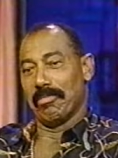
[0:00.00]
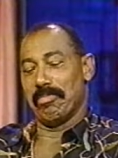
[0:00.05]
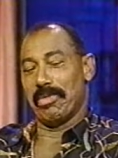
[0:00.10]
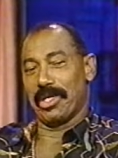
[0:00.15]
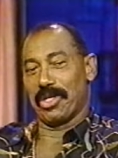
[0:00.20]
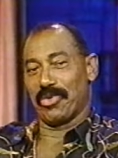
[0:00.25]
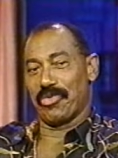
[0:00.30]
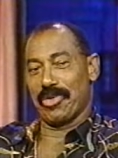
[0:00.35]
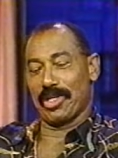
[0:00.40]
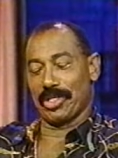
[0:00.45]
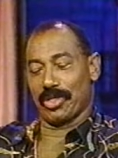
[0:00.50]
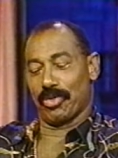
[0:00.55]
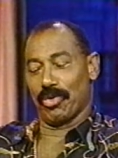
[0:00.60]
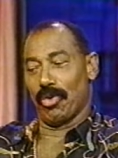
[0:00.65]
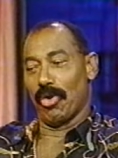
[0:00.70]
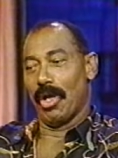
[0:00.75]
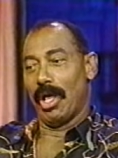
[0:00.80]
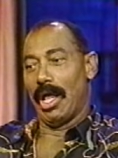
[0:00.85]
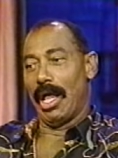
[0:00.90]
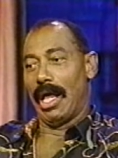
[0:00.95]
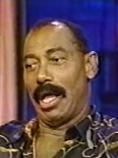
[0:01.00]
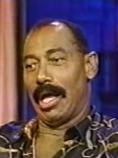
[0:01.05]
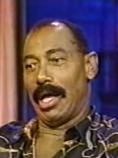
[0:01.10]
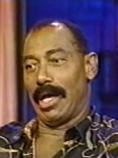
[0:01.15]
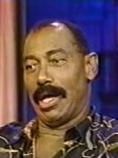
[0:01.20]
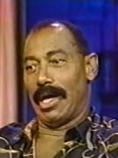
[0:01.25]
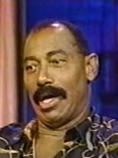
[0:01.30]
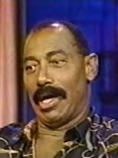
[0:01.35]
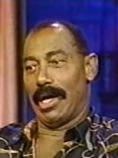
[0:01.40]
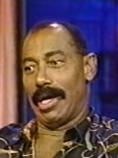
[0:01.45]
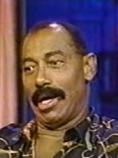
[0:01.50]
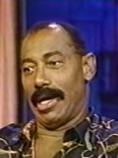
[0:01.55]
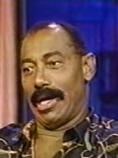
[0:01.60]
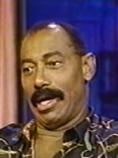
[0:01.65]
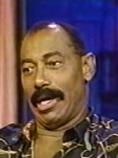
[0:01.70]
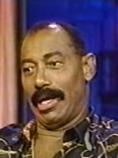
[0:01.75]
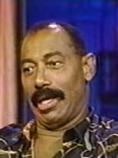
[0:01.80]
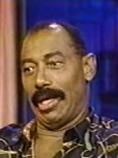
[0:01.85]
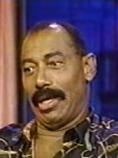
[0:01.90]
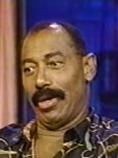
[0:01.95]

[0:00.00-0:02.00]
being critical. Uh,